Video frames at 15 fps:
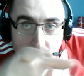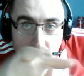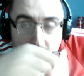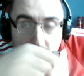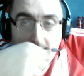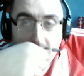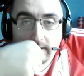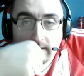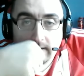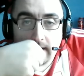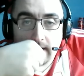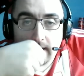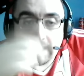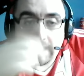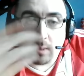that.
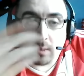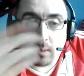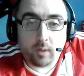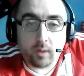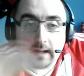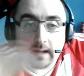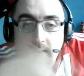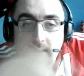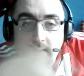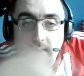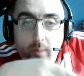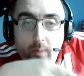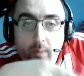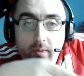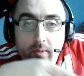And that what led
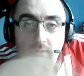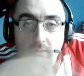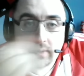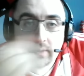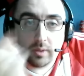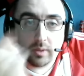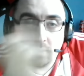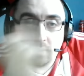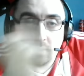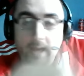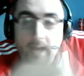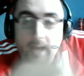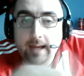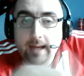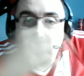up to the
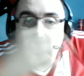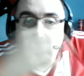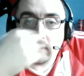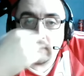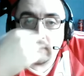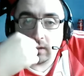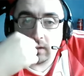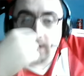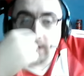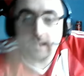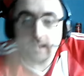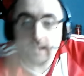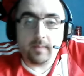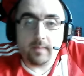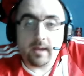highlight reel
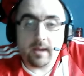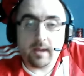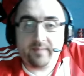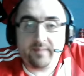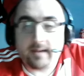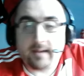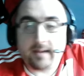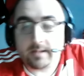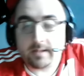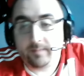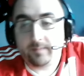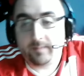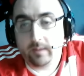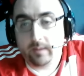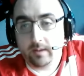in the main event
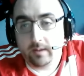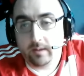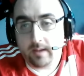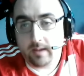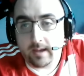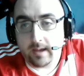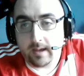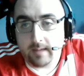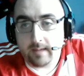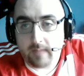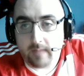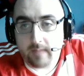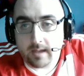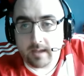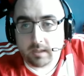
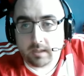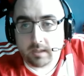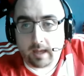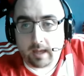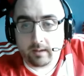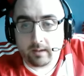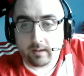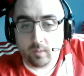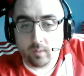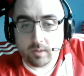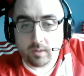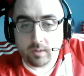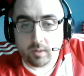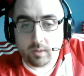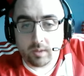slot,
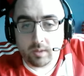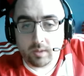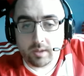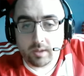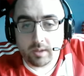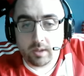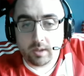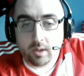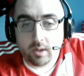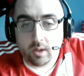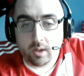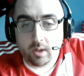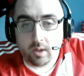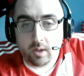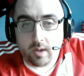which was
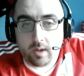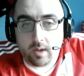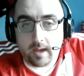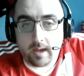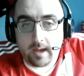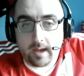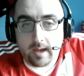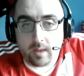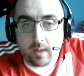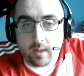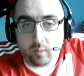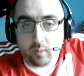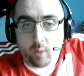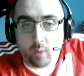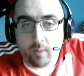
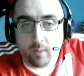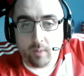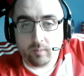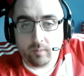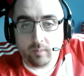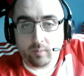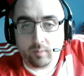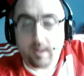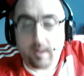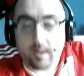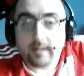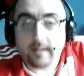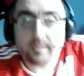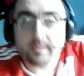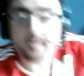Roman
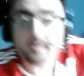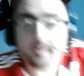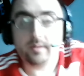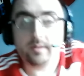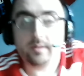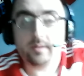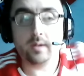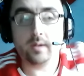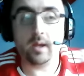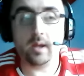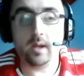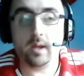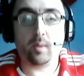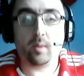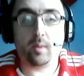Reigns
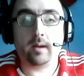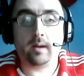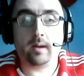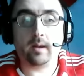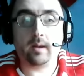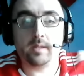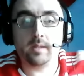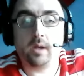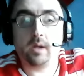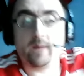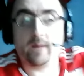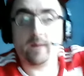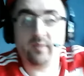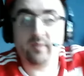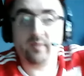and Brock Lesnar
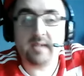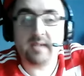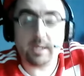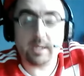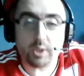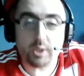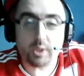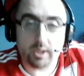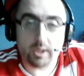confrontation.